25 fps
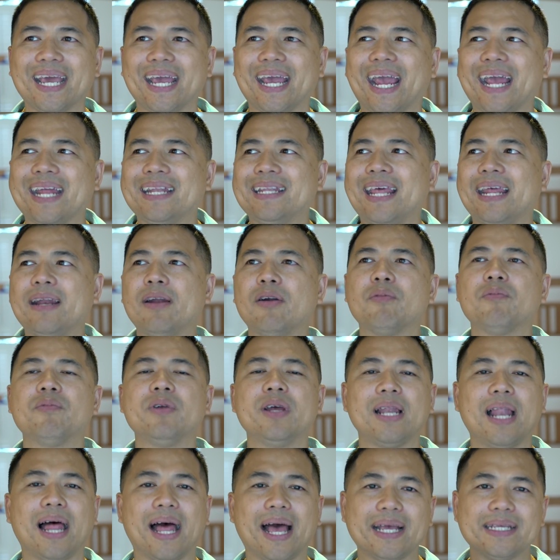And they don't
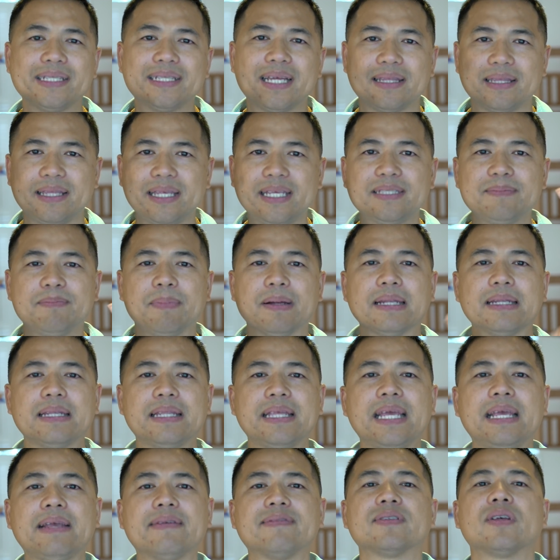realize that these
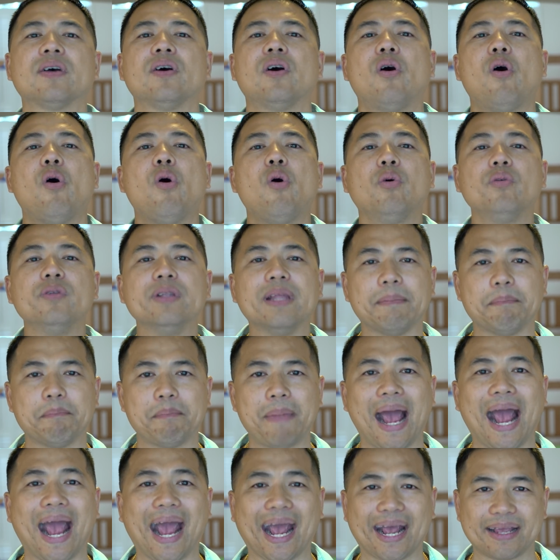beliefs hold them
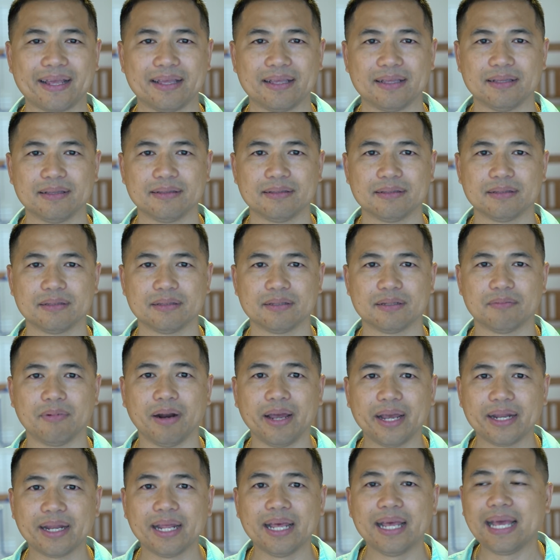back,
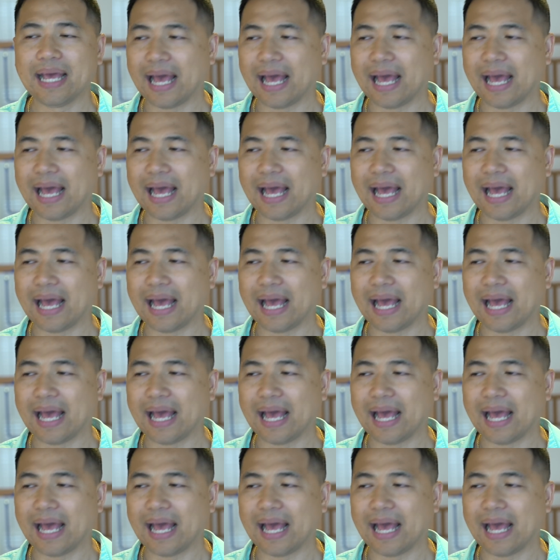right?